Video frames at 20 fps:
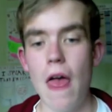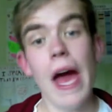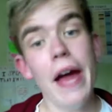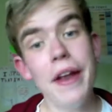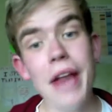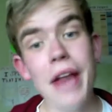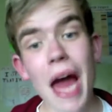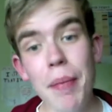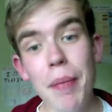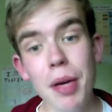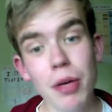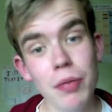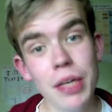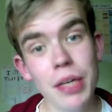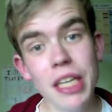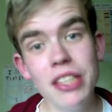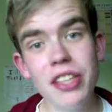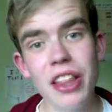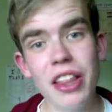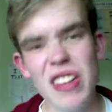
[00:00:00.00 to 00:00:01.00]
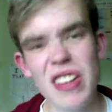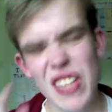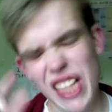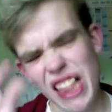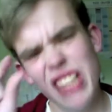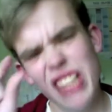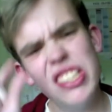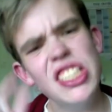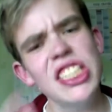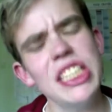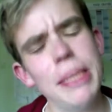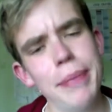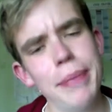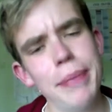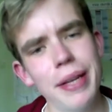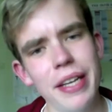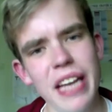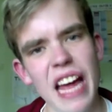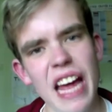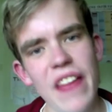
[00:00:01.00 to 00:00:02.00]
Now I'm gonna read you the little snippet
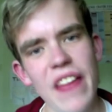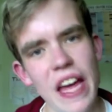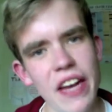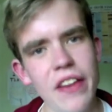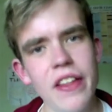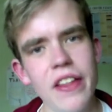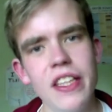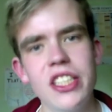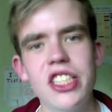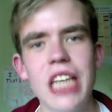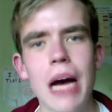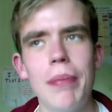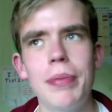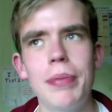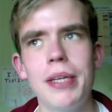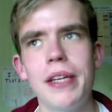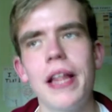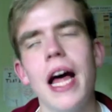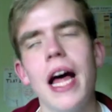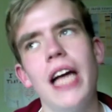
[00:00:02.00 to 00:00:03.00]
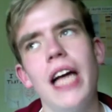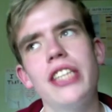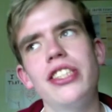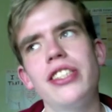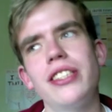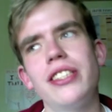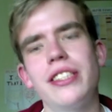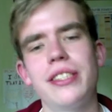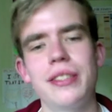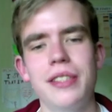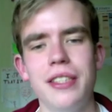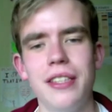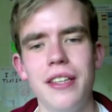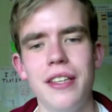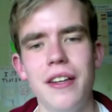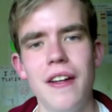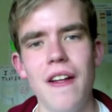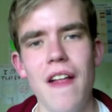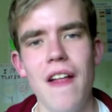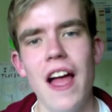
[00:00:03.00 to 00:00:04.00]
at the end of this chapter that I just
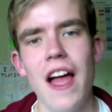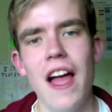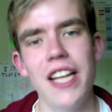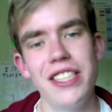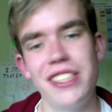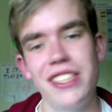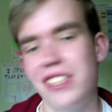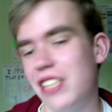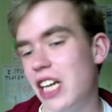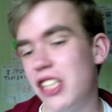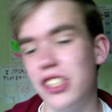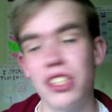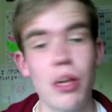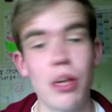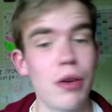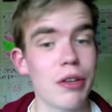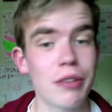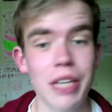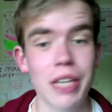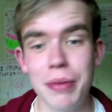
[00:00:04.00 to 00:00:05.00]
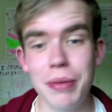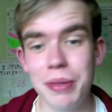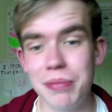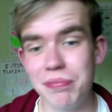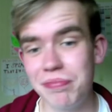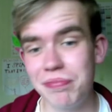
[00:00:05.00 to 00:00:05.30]
don't agree with.